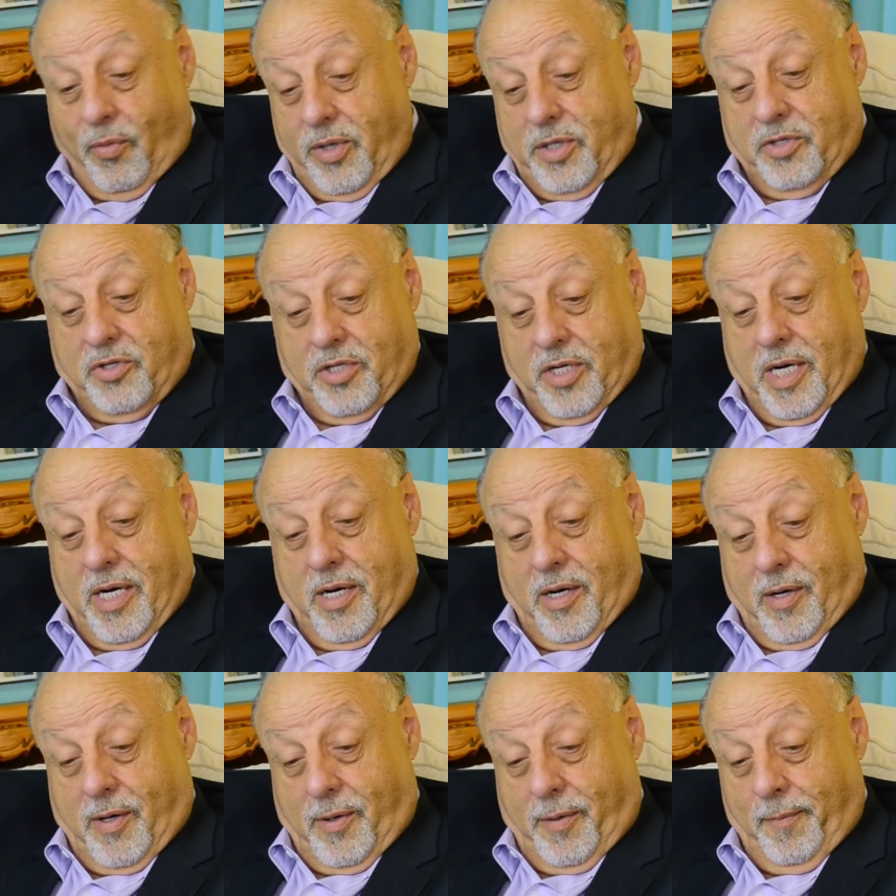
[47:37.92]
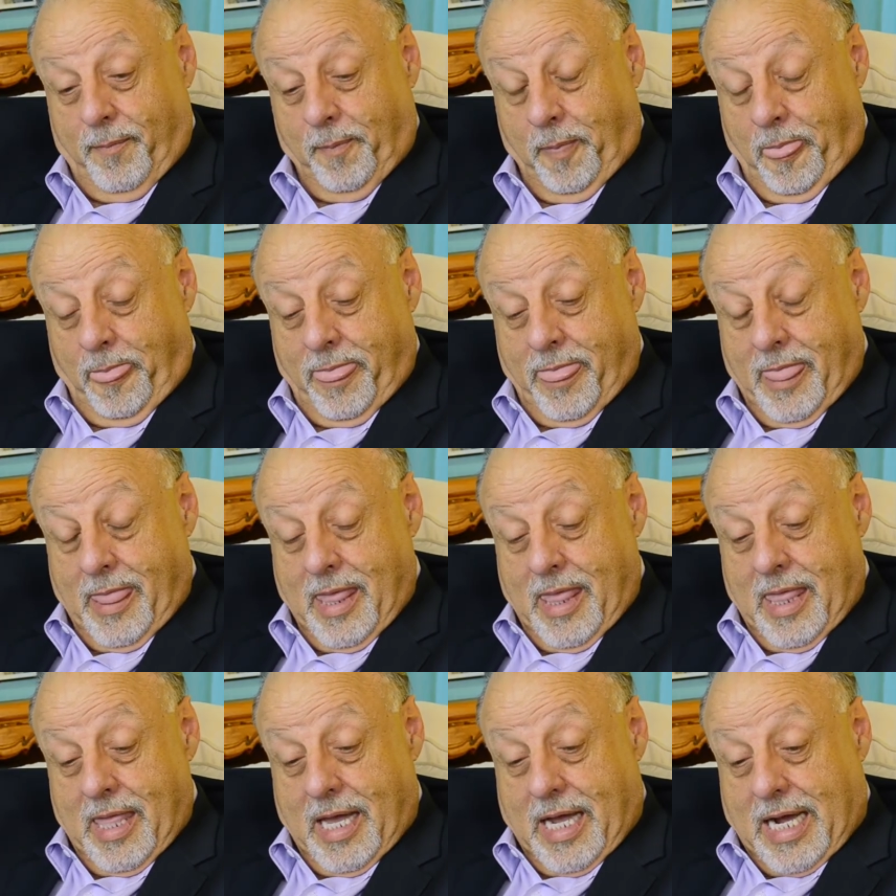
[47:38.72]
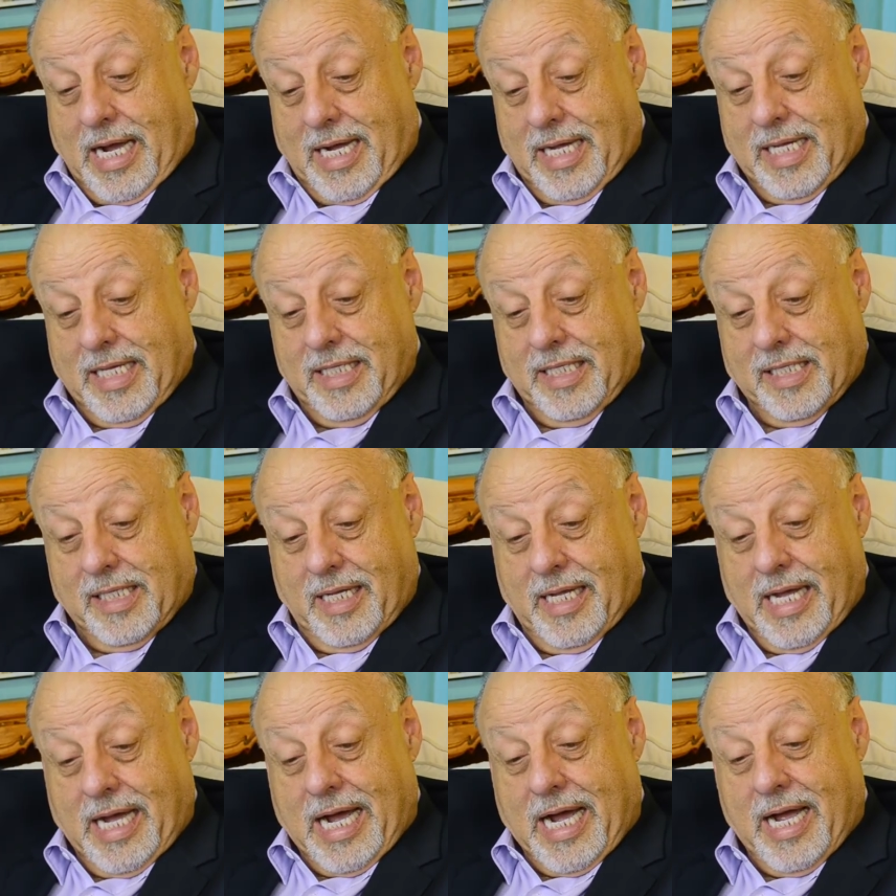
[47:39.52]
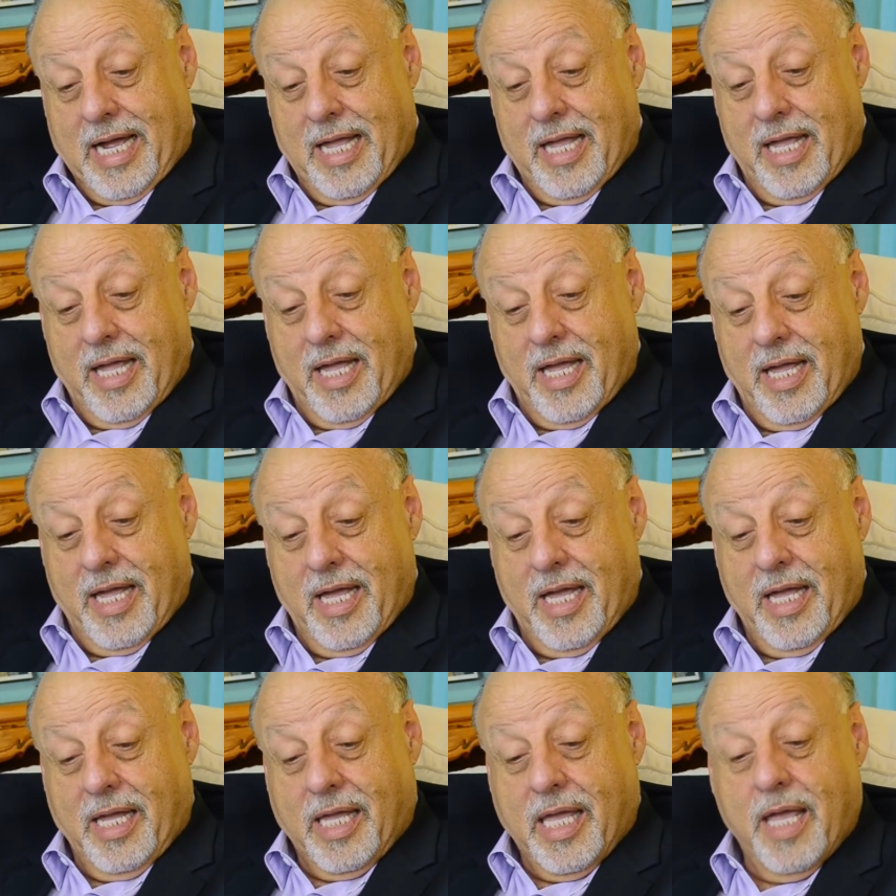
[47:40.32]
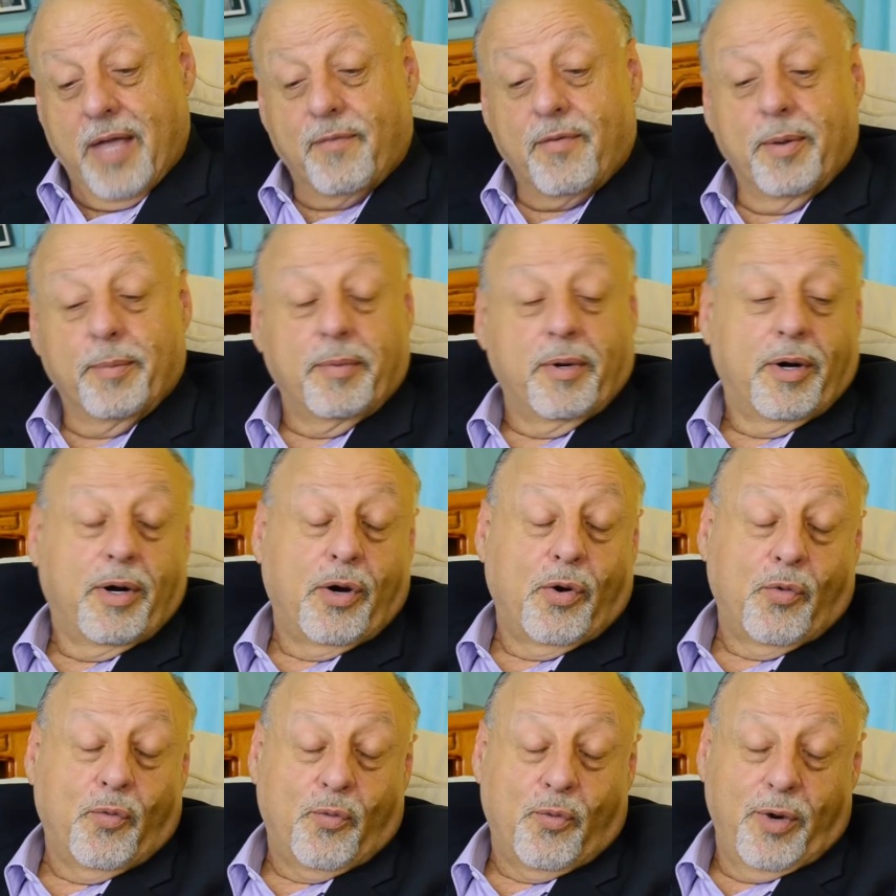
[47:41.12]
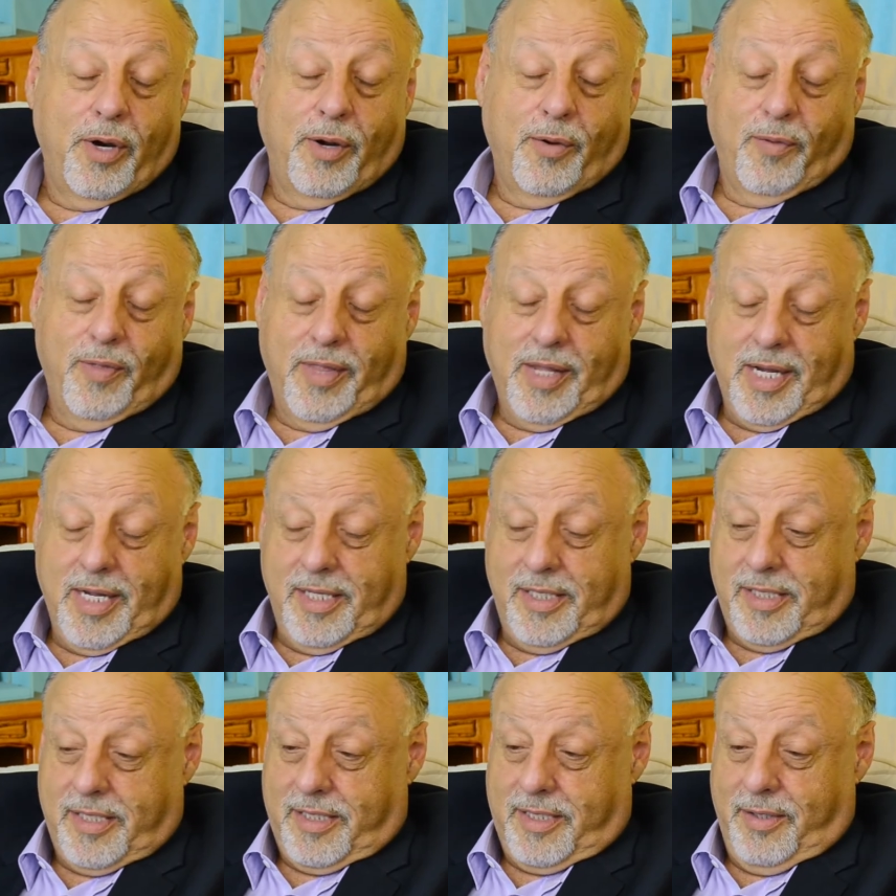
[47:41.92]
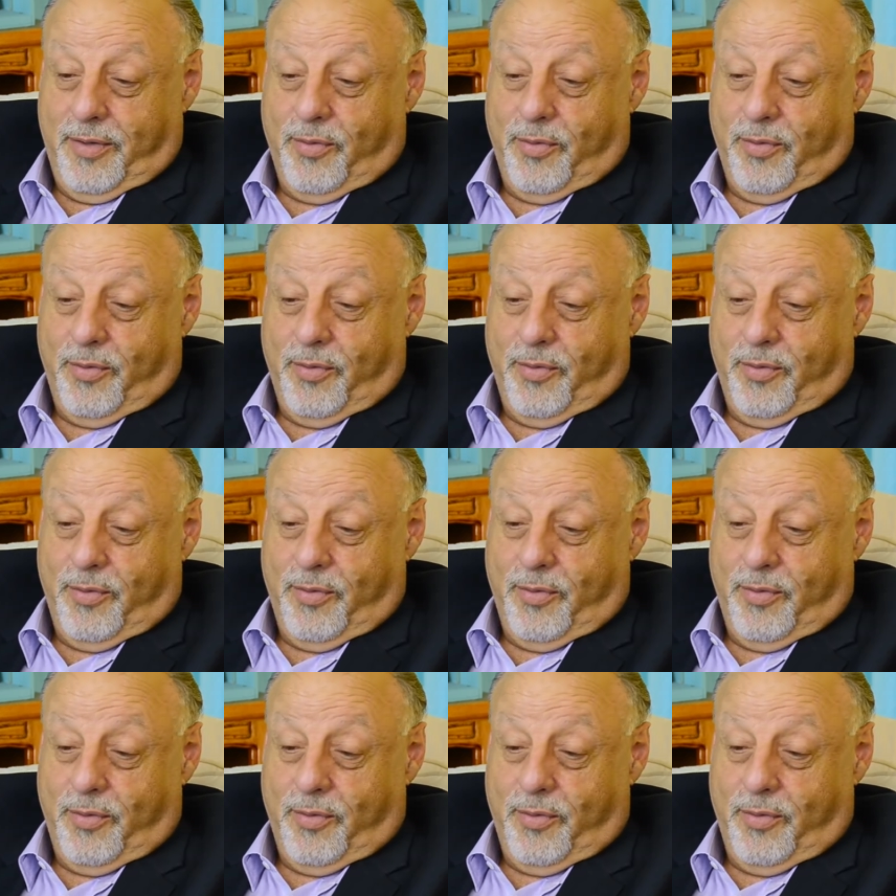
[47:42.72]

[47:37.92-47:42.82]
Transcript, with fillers: with Gerald, I can say I gave him a, a, real nice